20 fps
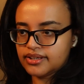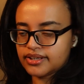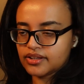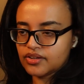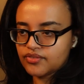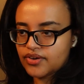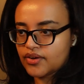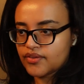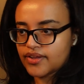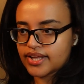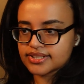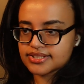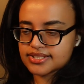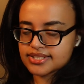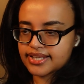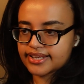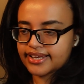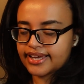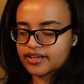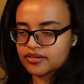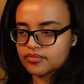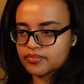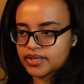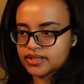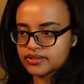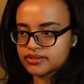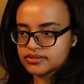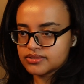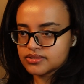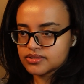I love how that's like
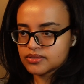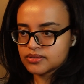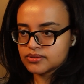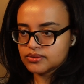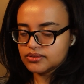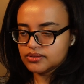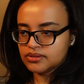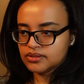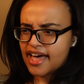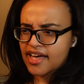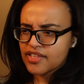animated too.